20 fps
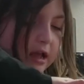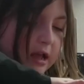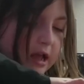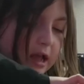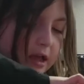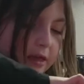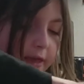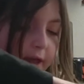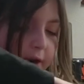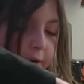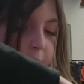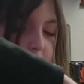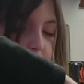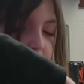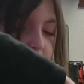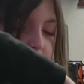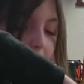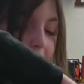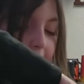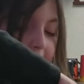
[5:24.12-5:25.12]
And then we're
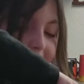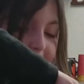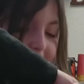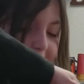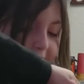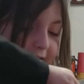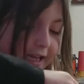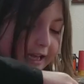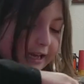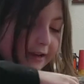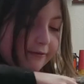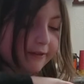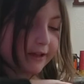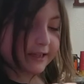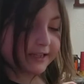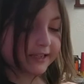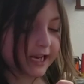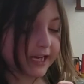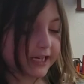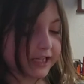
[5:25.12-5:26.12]
gonna see if they
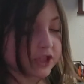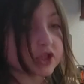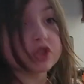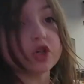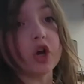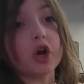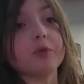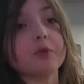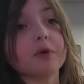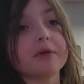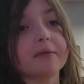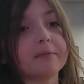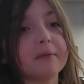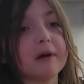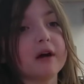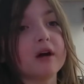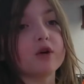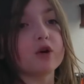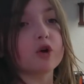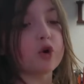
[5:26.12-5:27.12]
taste good with
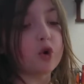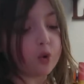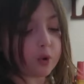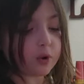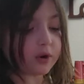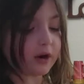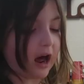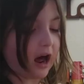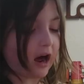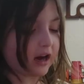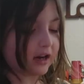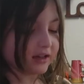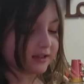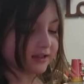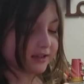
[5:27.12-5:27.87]
milk or not.